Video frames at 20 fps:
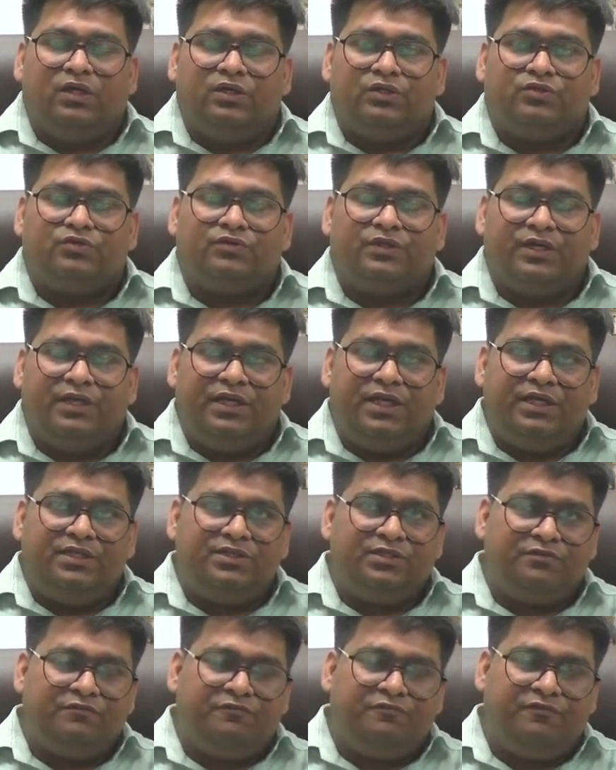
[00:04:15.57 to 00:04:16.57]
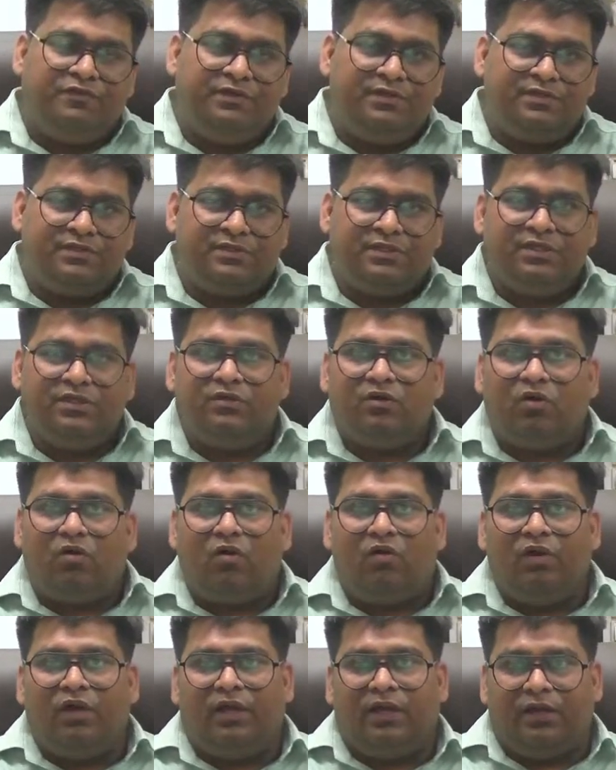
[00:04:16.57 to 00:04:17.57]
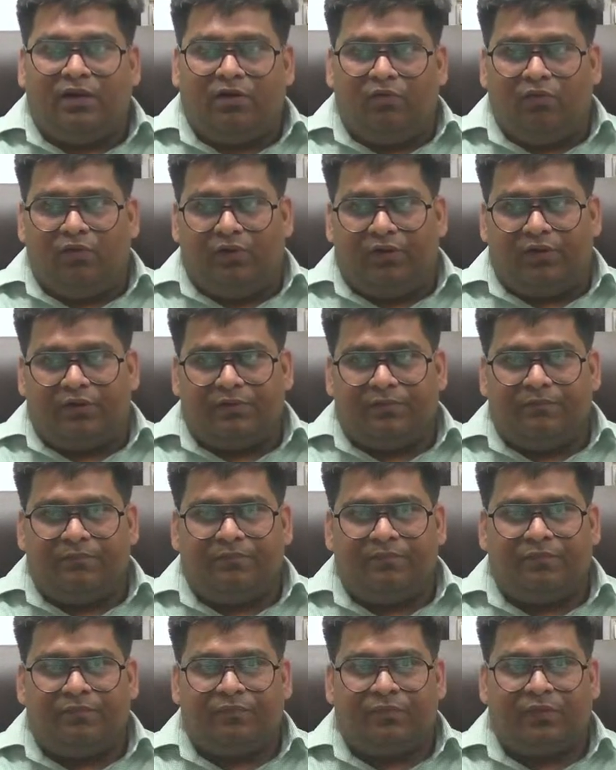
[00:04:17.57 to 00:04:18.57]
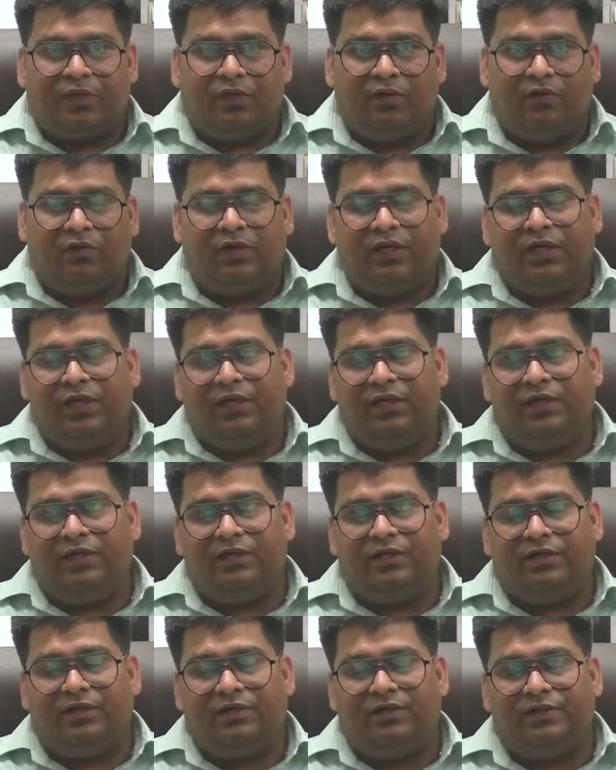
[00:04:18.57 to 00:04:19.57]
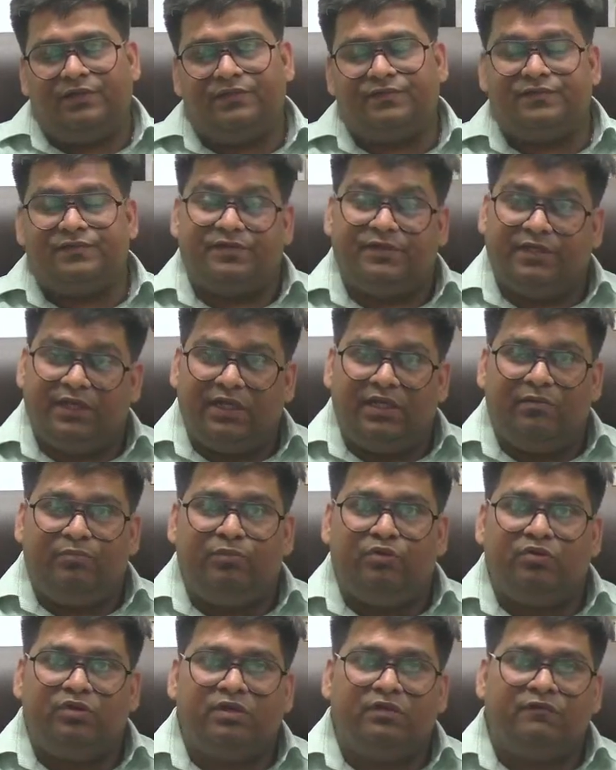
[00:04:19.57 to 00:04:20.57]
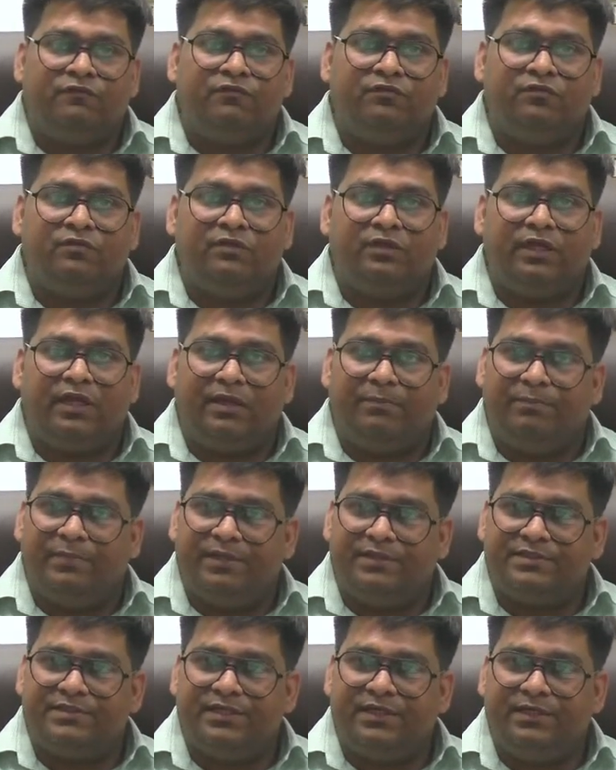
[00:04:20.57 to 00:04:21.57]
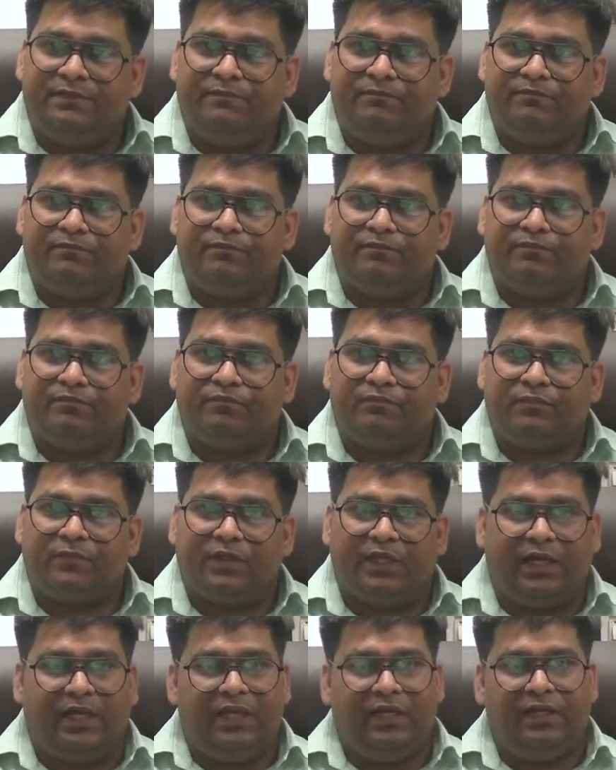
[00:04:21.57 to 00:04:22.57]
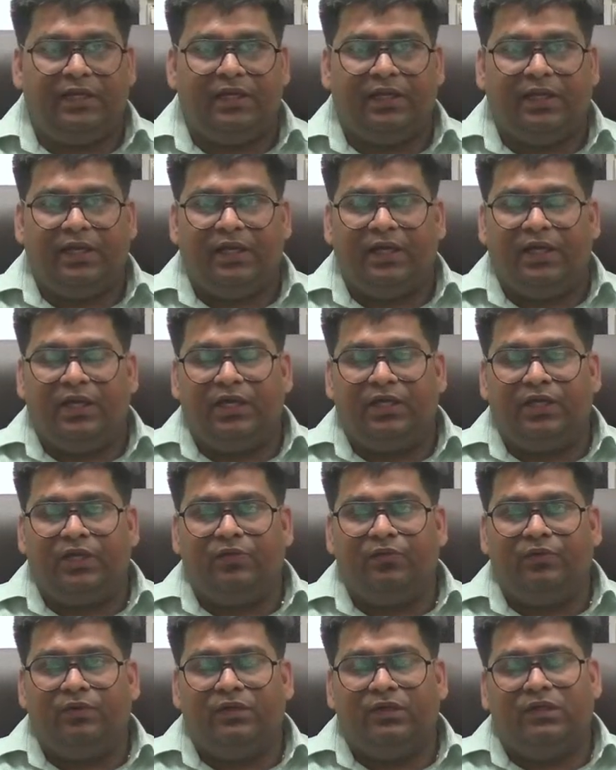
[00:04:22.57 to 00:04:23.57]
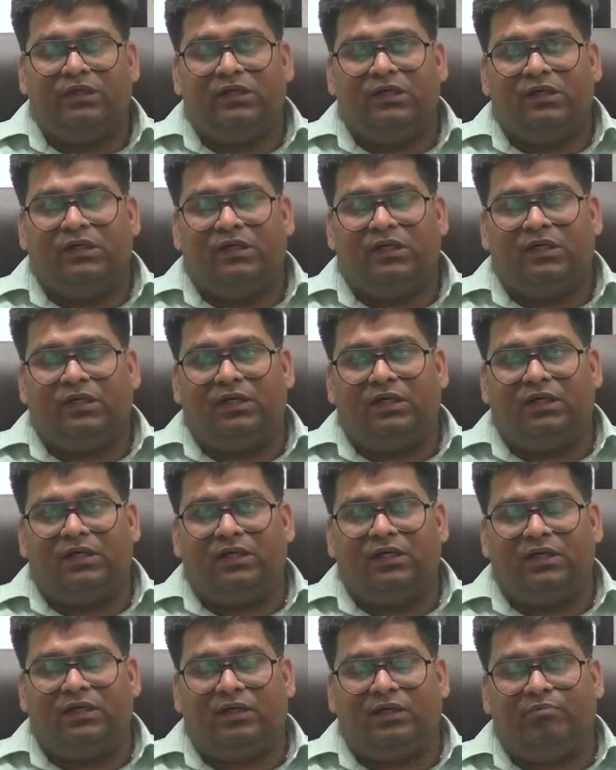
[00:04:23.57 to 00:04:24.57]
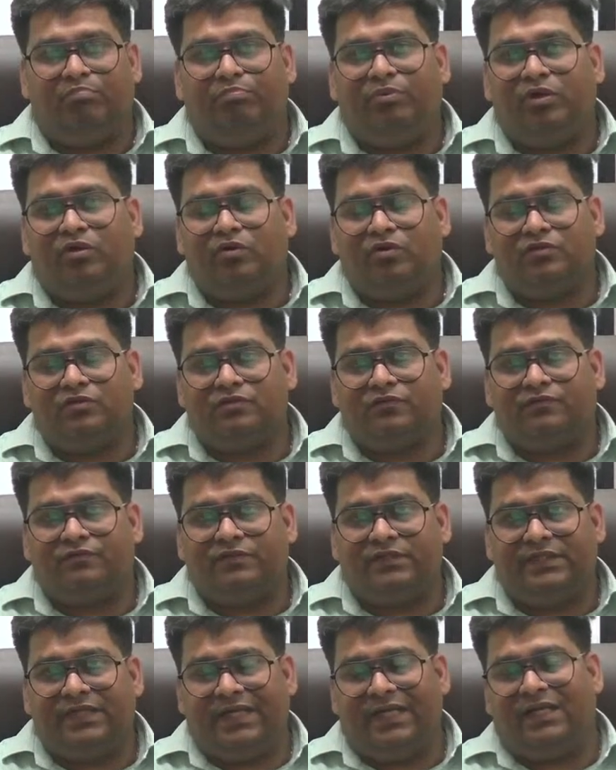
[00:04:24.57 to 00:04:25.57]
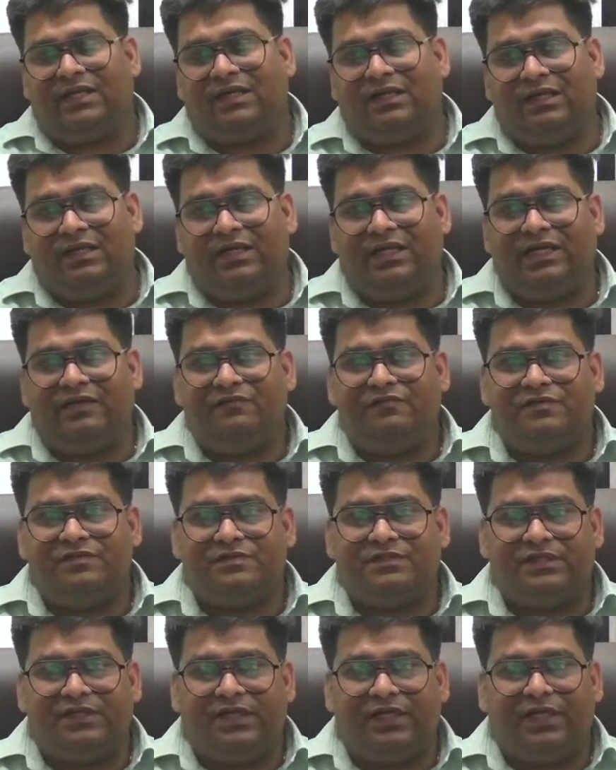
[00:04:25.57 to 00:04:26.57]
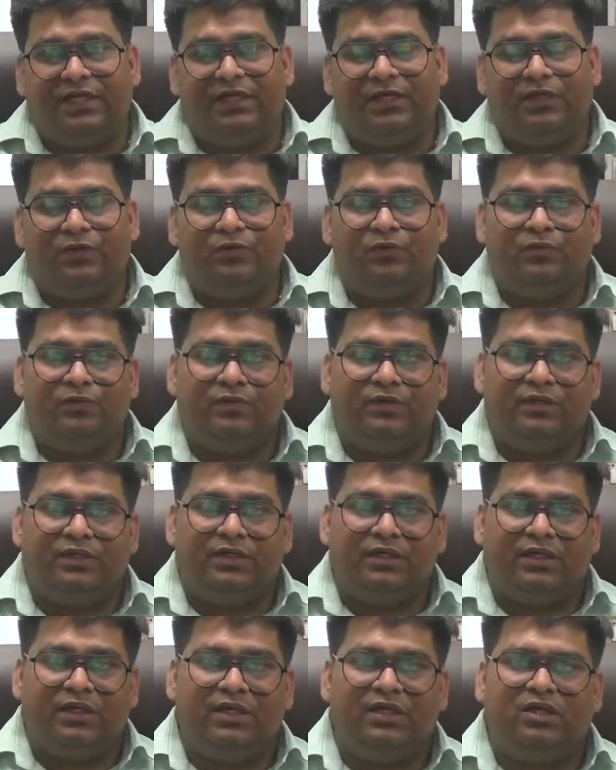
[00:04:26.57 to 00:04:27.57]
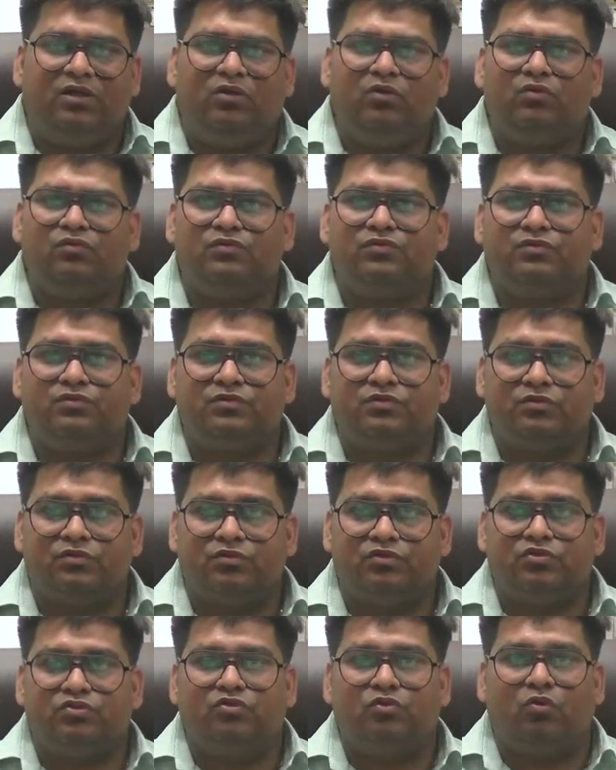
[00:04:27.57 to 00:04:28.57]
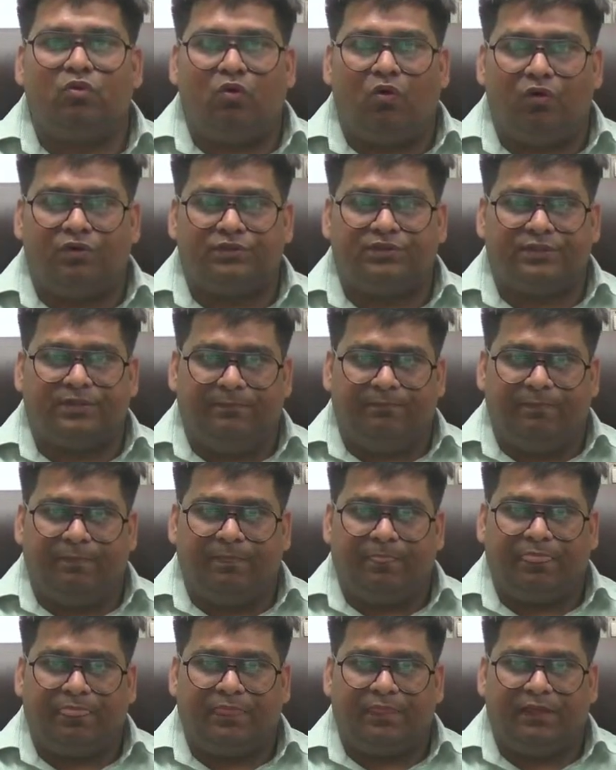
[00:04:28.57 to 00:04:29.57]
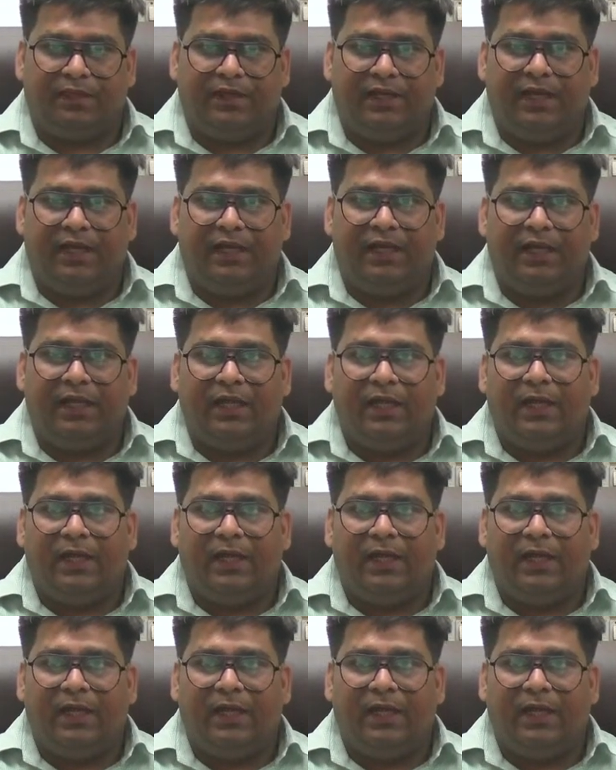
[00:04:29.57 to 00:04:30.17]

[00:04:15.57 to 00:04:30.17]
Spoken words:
so the nature we see all around, okay, is really beautiful, amazing, right? Because of that diversity, it looks so awesome, right?